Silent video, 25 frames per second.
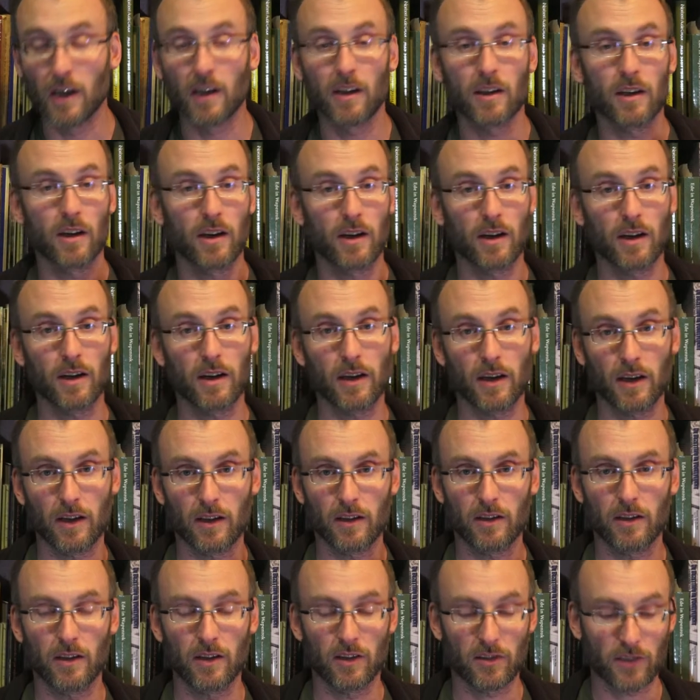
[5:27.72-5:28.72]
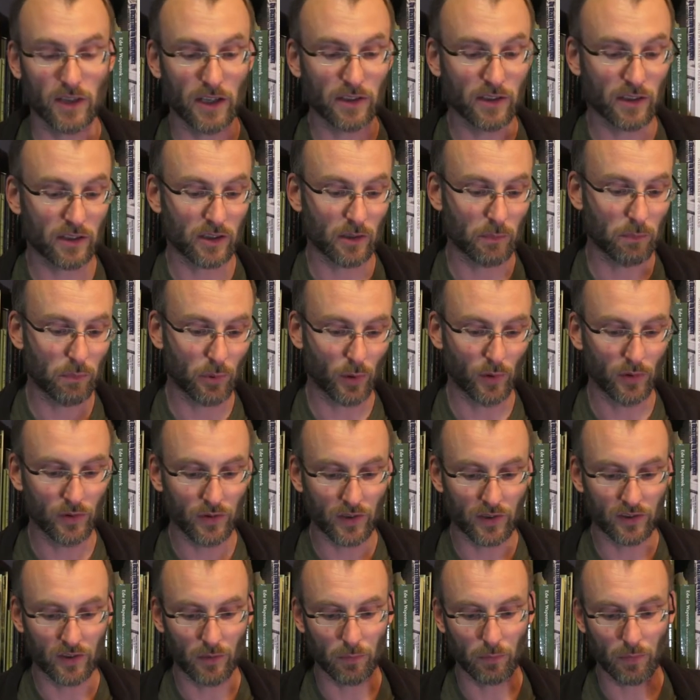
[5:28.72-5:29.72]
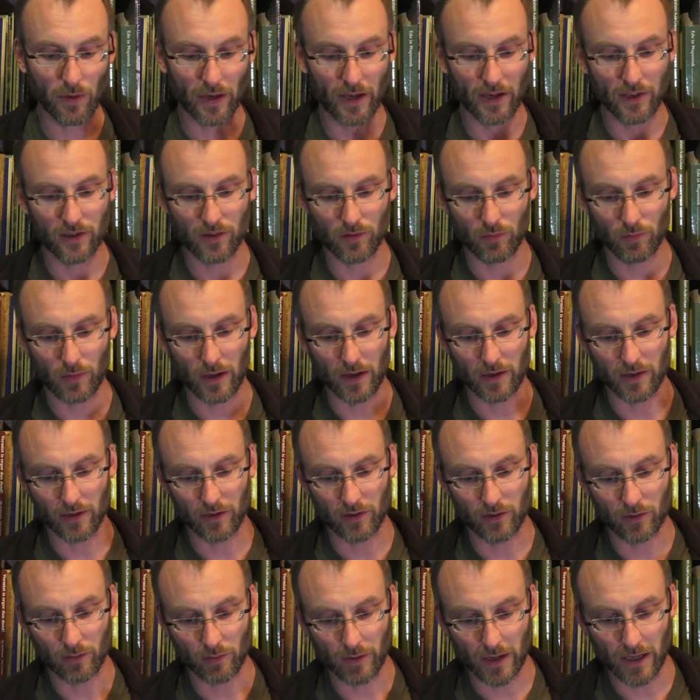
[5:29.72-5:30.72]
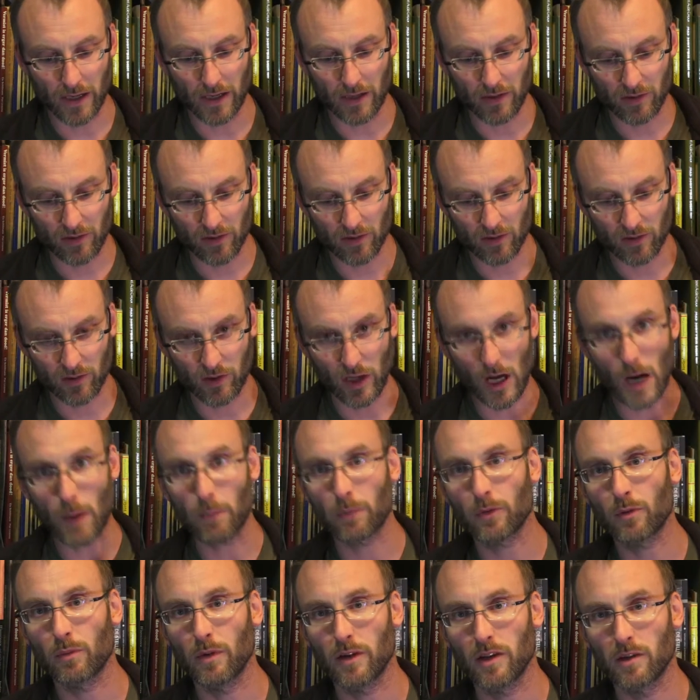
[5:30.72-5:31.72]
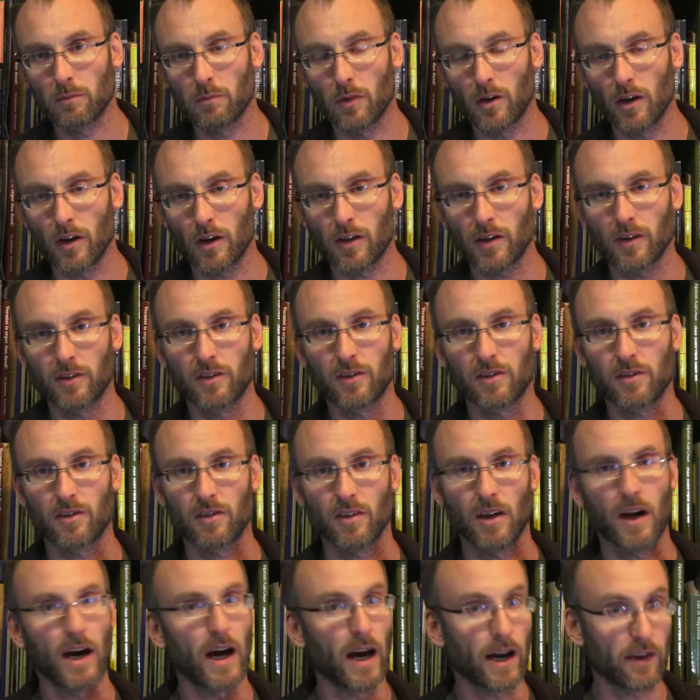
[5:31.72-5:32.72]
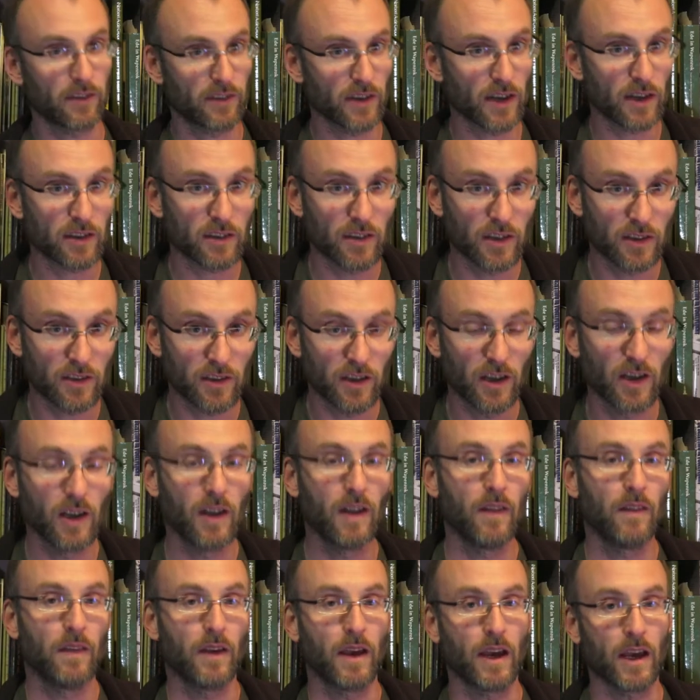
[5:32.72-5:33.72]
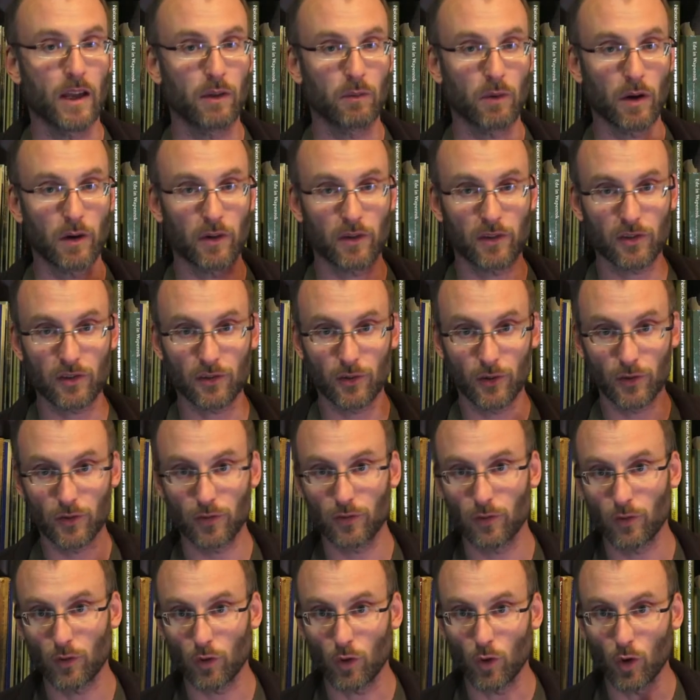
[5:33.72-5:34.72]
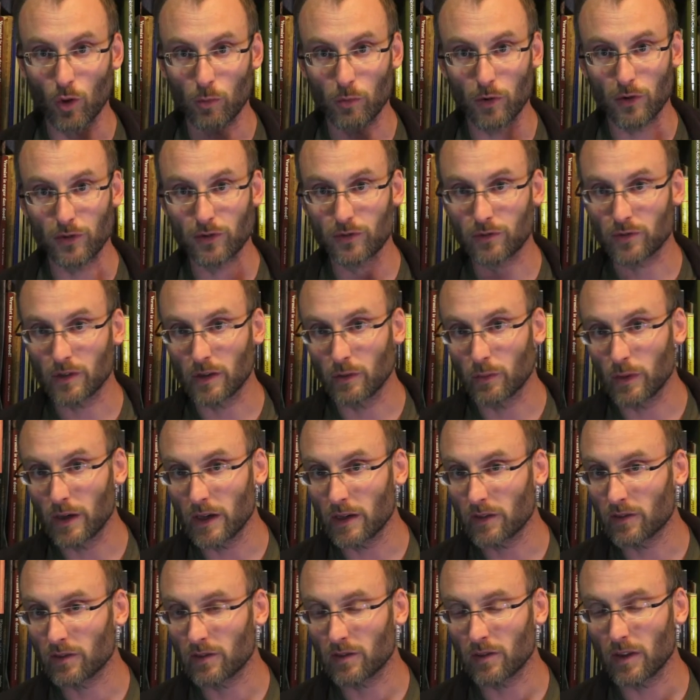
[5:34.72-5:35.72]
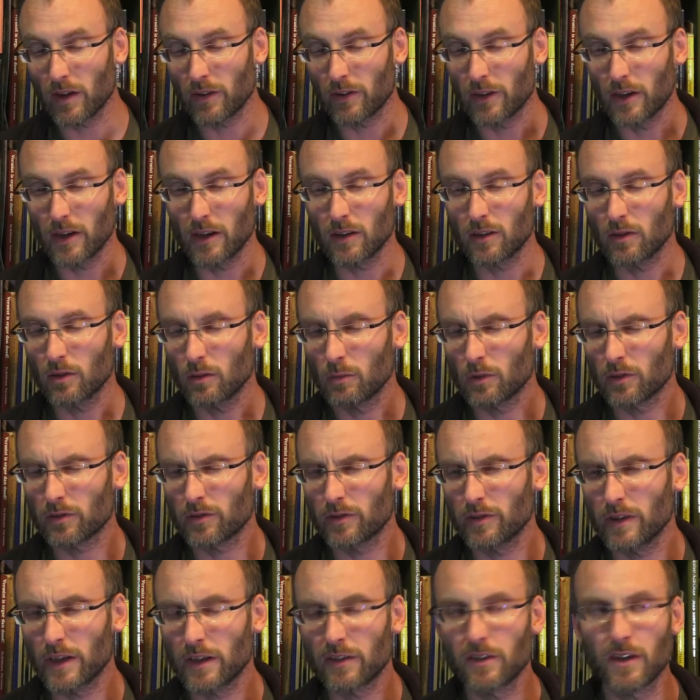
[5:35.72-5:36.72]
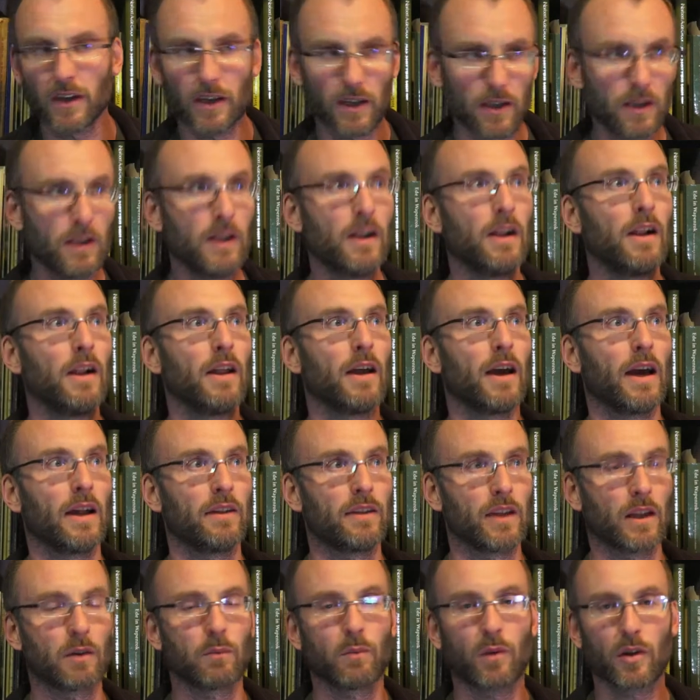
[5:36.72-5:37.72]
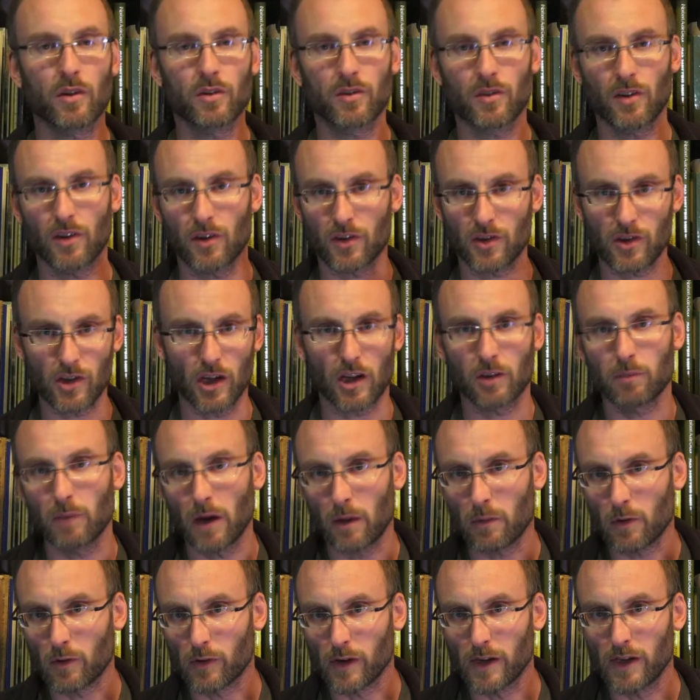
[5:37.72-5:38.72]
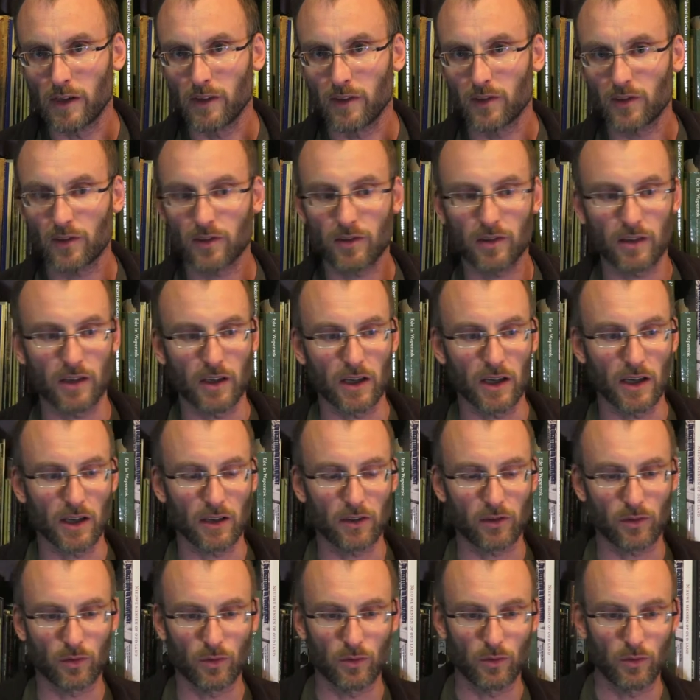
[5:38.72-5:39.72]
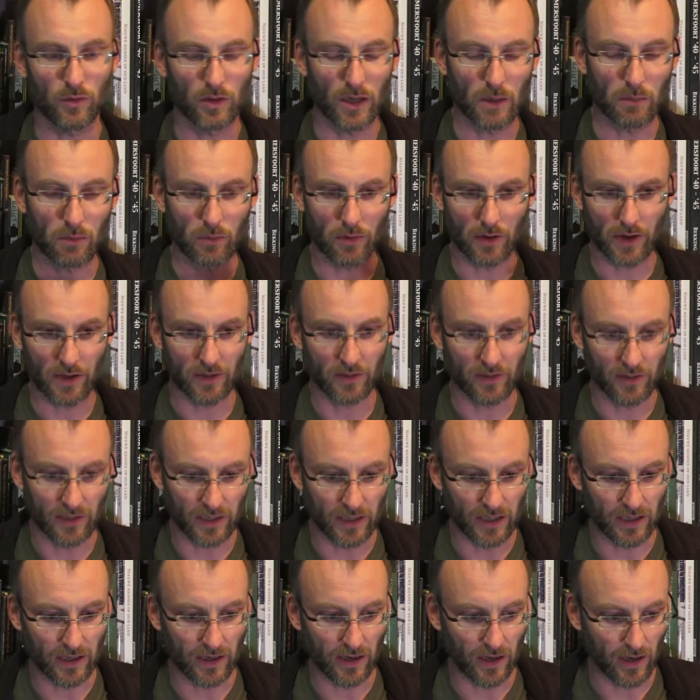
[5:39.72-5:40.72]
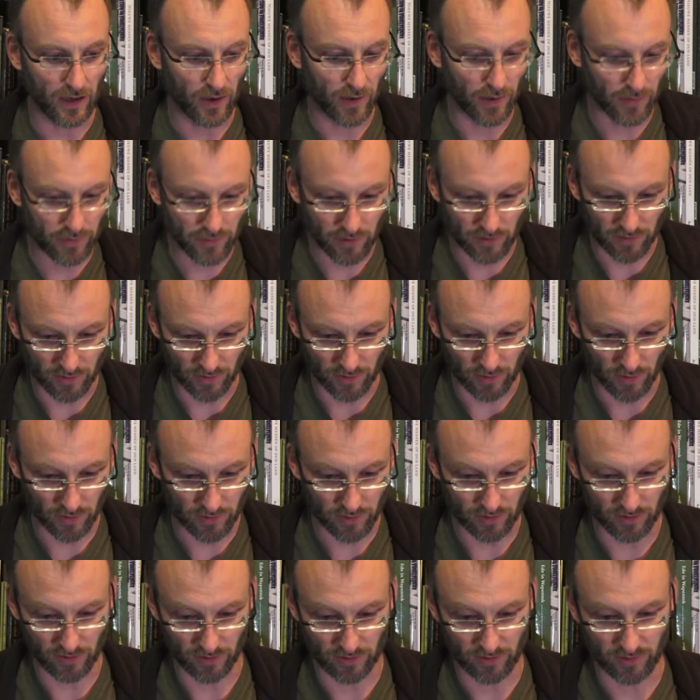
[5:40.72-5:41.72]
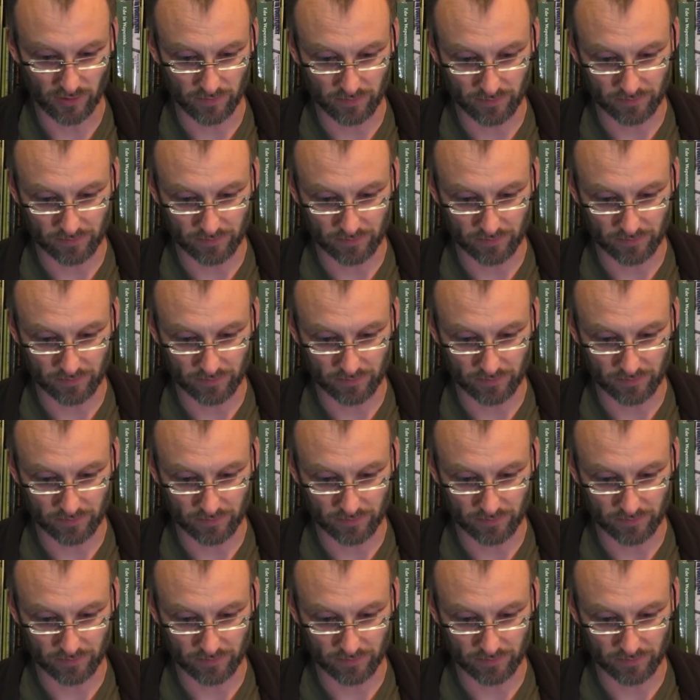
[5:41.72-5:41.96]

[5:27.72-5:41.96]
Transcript: The site at the Punt is the place where the train stopped when the Moluccans hijacked it, and where it stood for almost 3 weeks, I think, almost 3 weeks, yeah, and then was shot by Marines to liberate the hostages.